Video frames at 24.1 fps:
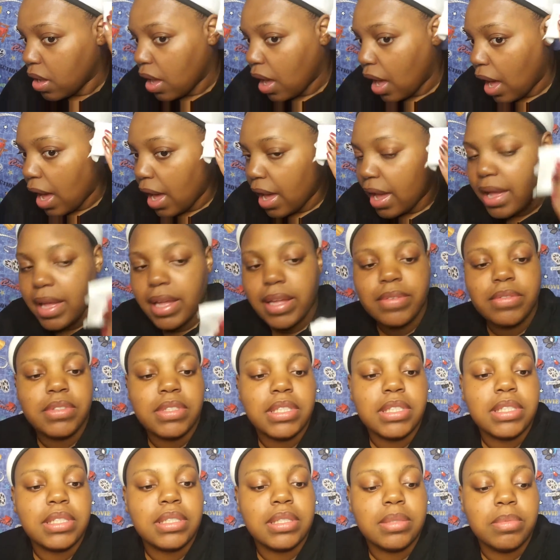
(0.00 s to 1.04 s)
I have
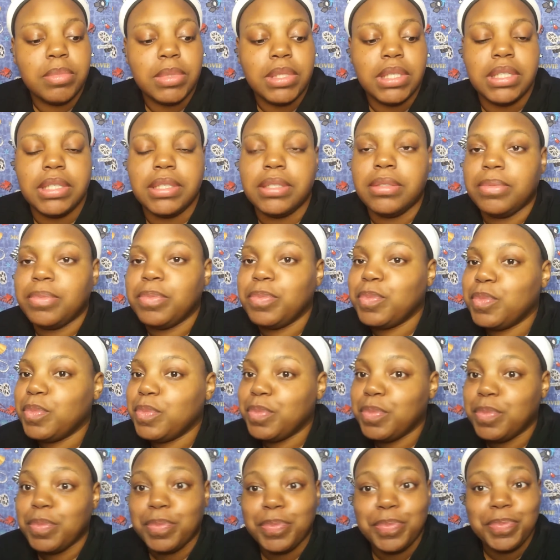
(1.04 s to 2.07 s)
just been
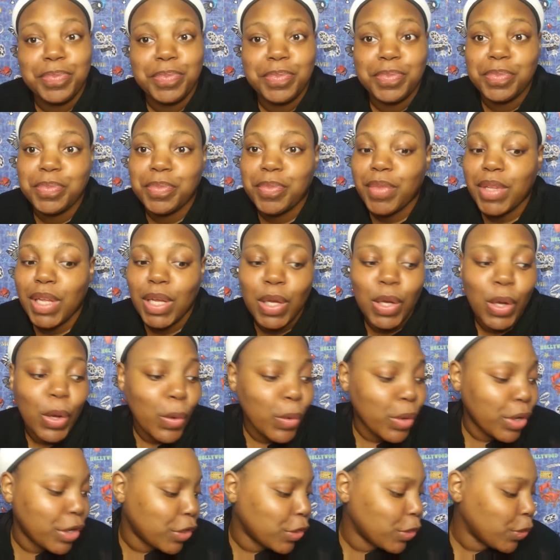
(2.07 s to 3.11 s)

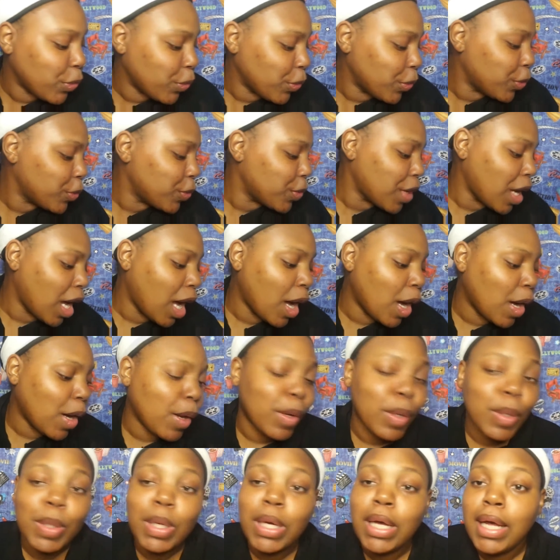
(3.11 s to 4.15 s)
going through,
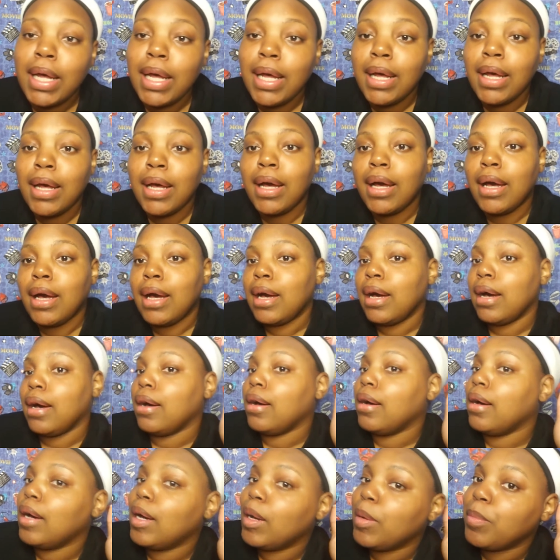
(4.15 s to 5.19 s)
y'all.
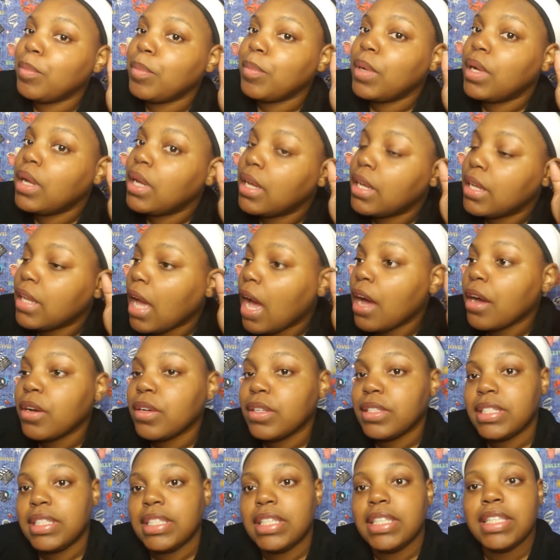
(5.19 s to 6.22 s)
Um, y'all
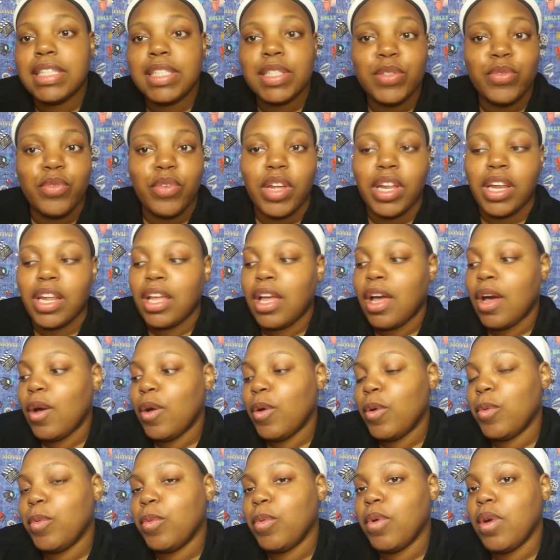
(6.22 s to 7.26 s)
gonna see this
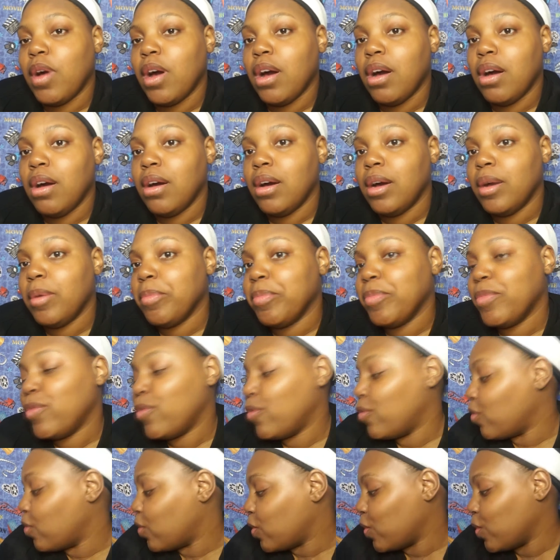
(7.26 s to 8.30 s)
video
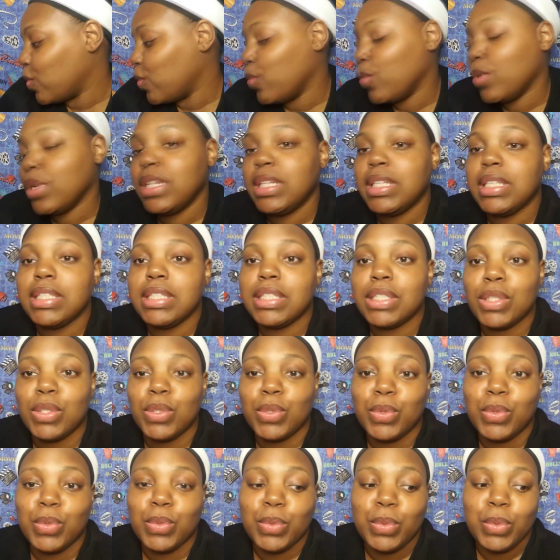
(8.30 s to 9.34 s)
um, really
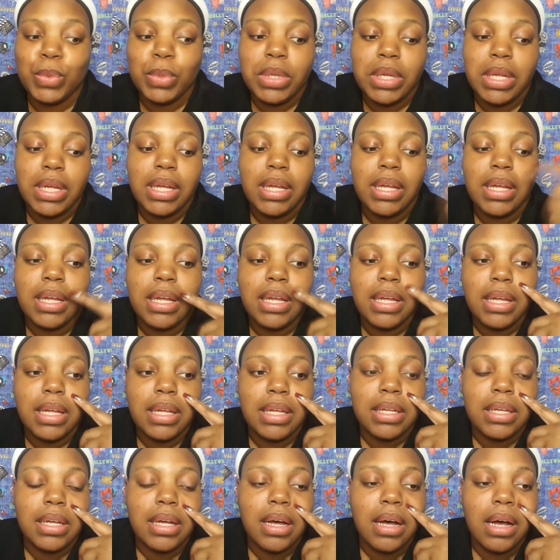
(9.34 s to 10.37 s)
soon.
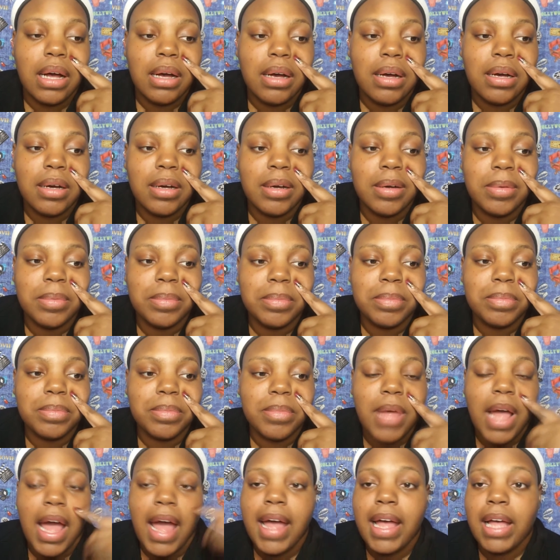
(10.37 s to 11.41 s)

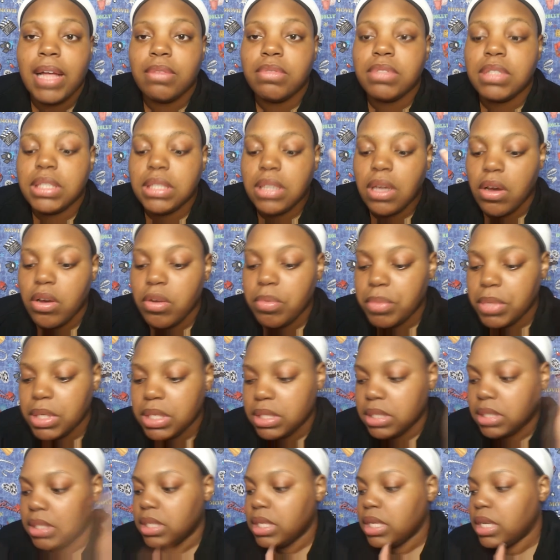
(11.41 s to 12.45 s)
Um, I have so
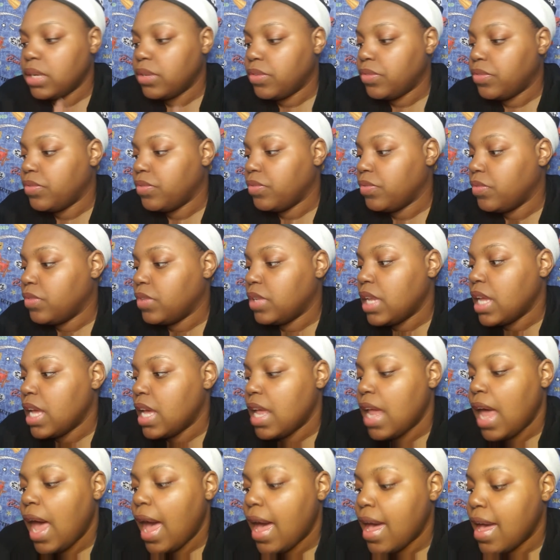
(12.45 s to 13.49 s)
much stuff
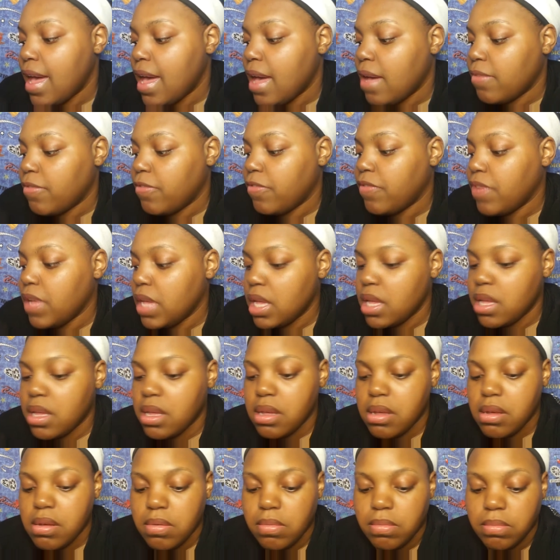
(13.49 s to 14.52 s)
that I have
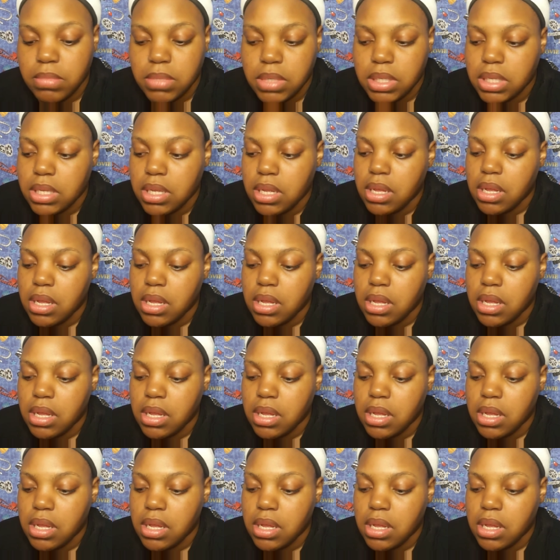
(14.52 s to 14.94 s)
filmed,